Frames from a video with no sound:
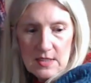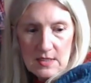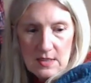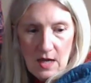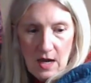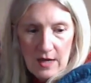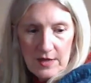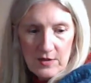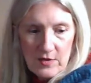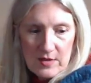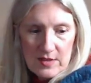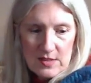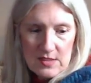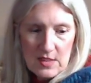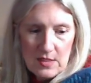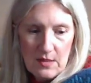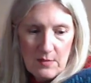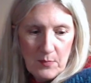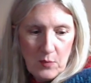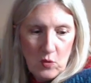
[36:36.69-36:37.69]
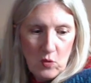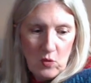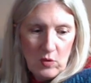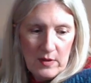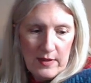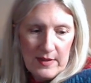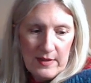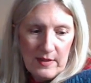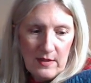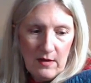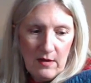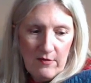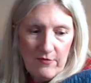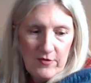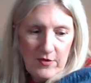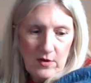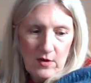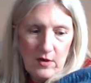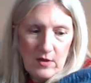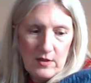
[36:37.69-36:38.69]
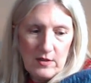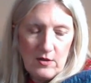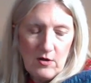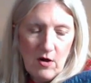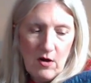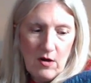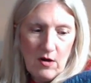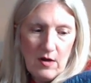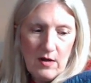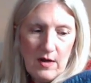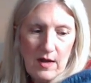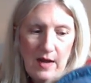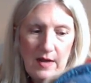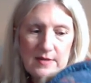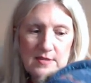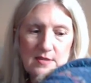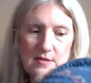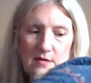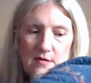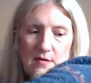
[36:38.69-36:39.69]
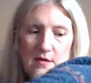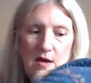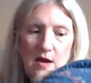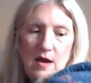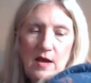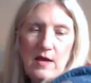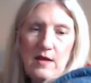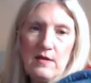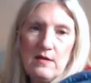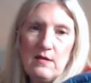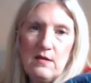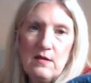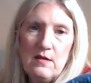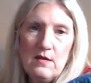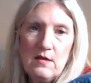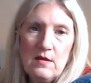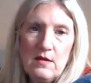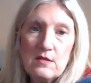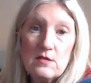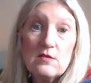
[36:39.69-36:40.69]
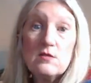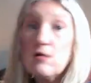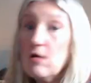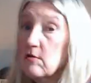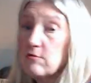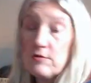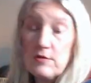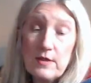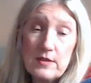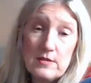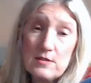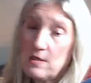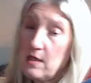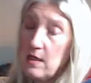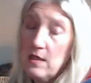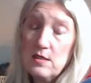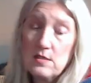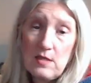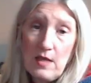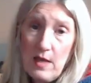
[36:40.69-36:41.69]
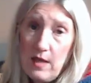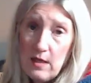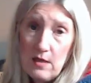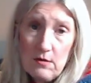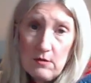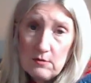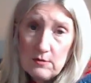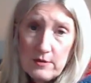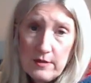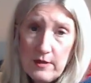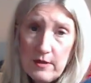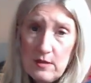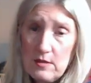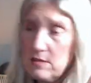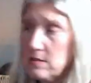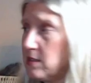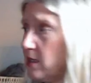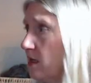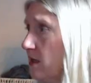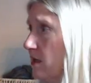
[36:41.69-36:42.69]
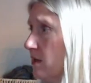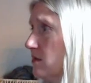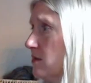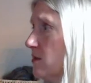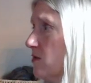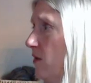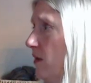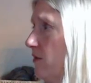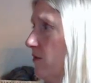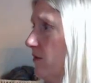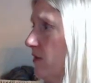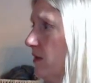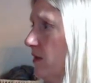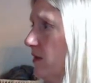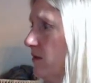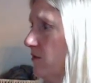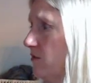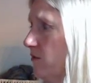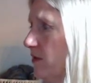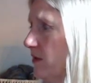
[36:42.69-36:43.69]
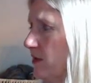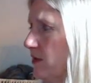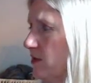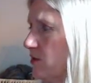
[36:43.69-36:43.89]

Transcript: not, you can see the pooling of the yarn. I did not alternate skeins. I hate alternating skeins, so I really, really